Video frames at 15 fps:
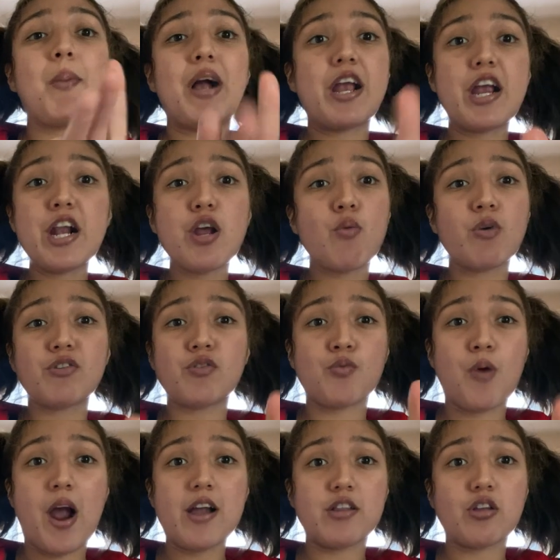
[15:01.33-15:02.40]
my eating wasn't
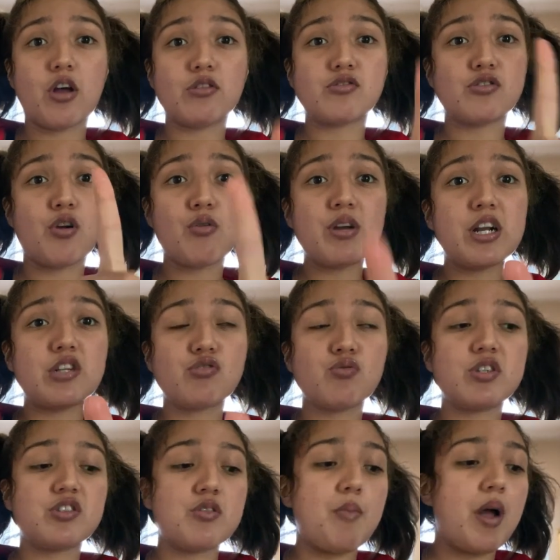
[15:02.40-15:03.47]
right though. So don't get it
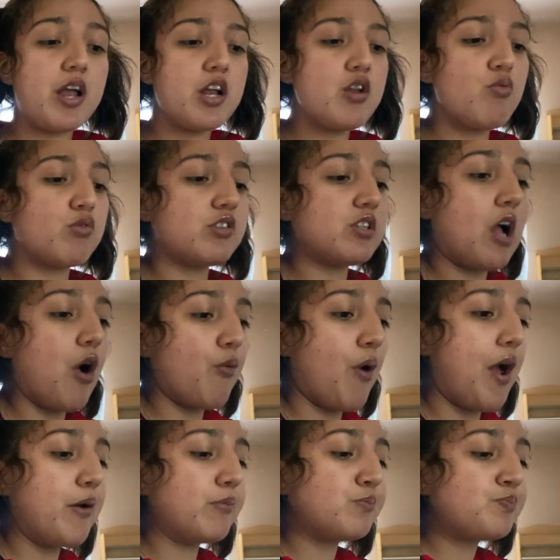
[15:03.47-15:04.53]
twisted. My eating was not
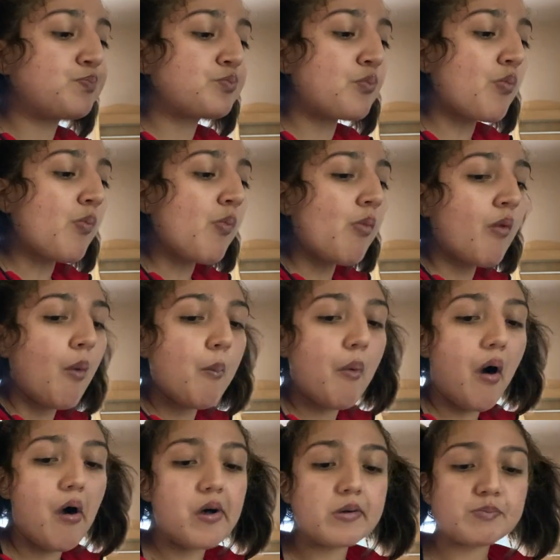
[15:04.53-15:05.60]
right.
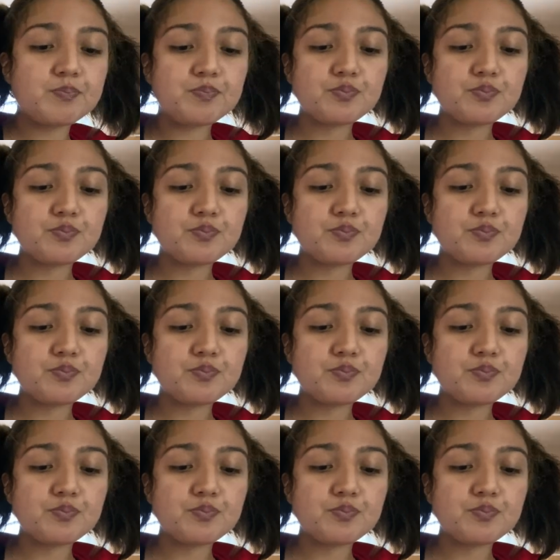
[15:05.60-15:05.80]
But